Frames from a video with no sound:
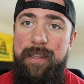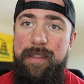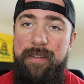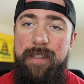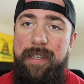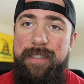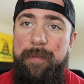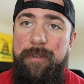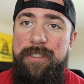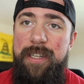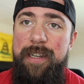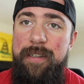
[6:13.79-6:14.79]
It's the
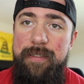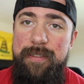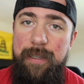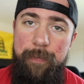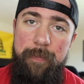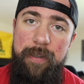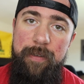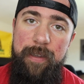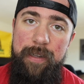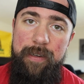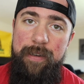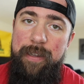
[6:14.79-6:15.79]
most studied supplement
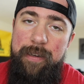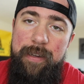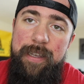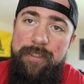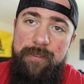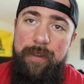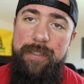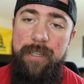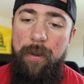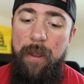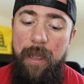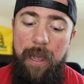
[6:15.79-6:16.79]
in history,
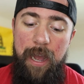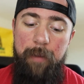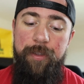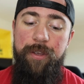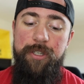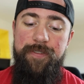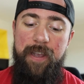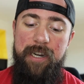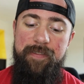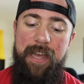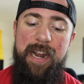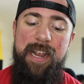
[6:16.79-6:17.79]
so I'm a huge
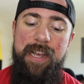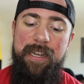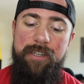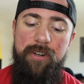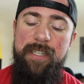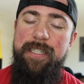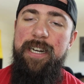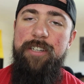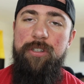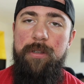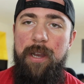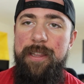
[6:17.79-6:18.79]
fan of that. Creatine
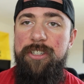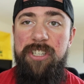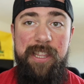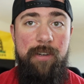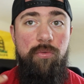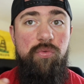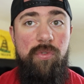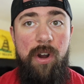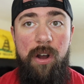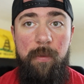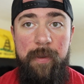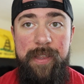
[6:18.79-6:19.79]
hydrochloride, there's nothing
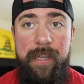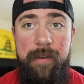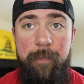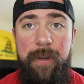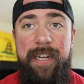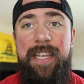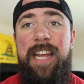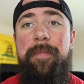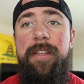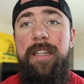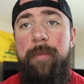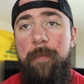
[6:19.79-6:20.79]
wrong with it, but it can
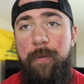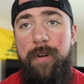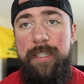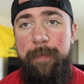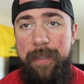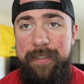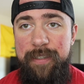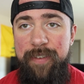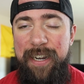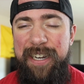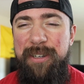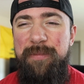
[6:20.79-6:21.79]
be a little bit more expensive,
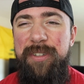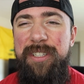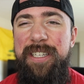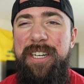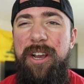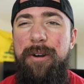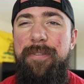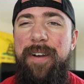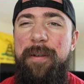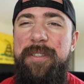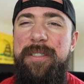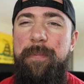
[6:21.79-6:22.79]
and I don't really know if
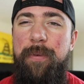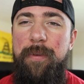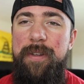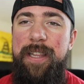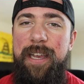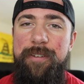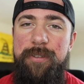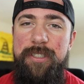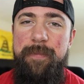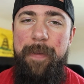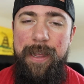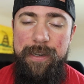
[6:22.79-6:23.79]
I would support the extra
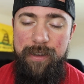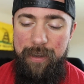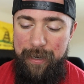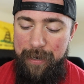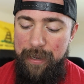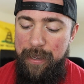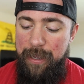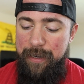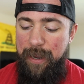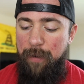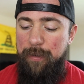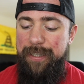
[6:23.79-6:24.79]
spend on it.
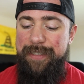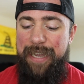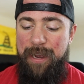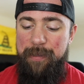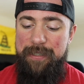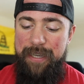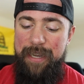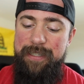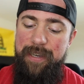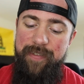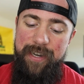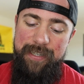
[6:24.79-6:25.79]
Now, one of the downsides
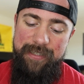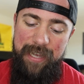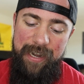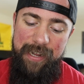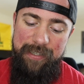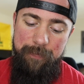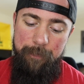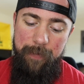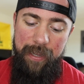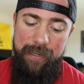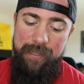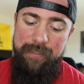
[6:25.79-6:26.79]
of it is that it
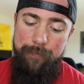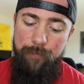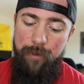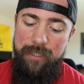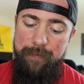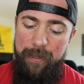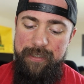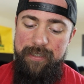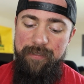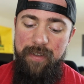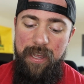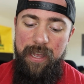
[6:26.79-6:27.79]
is more
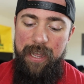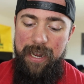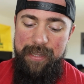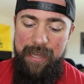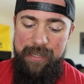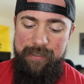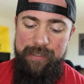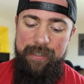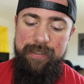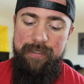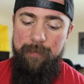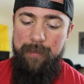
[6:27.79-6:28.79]
expensive, and that
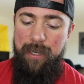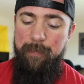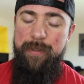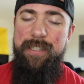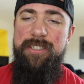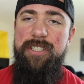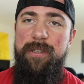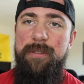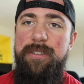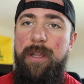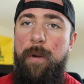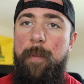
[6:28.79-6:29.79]
leads some companies to
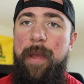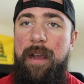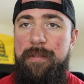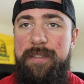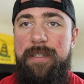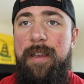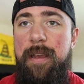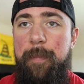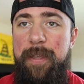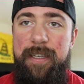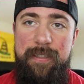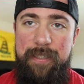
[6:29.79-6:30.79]
use lower amounts
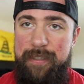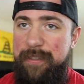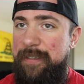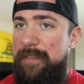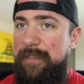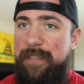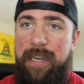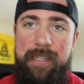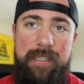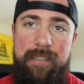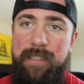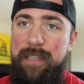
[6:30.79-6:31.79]
because it's
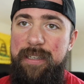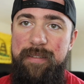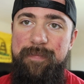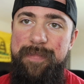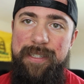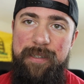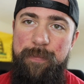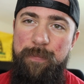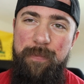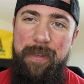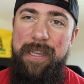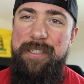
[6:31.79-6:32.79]
technically
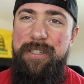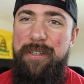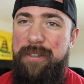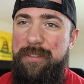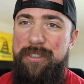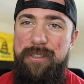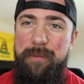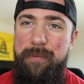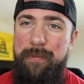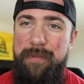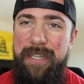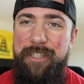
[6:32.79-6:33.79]
easier
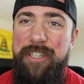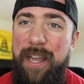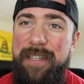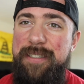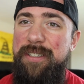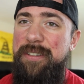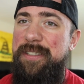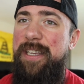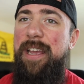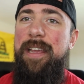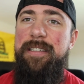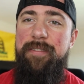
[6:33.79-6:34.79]
to digest, we'll
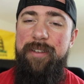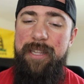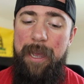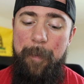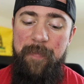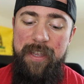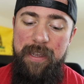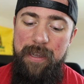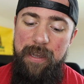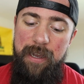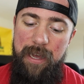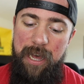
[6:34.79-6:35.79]
say, stuff like that.
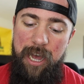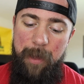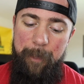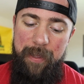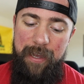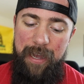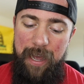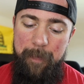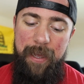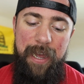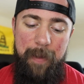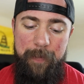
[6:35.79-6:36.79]
I'm
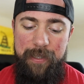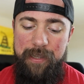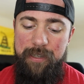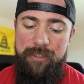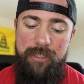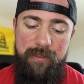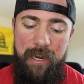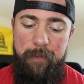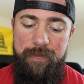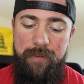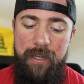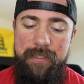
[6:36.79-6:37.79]
happy that there's a gram
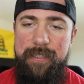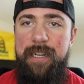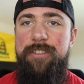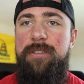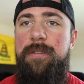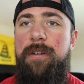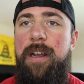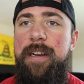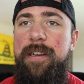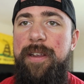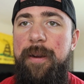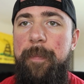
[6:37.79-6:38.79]
of creatine hydrochloride
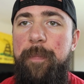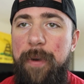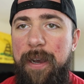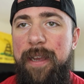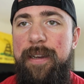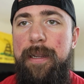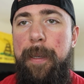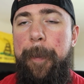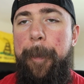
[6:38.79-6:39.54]
in here, but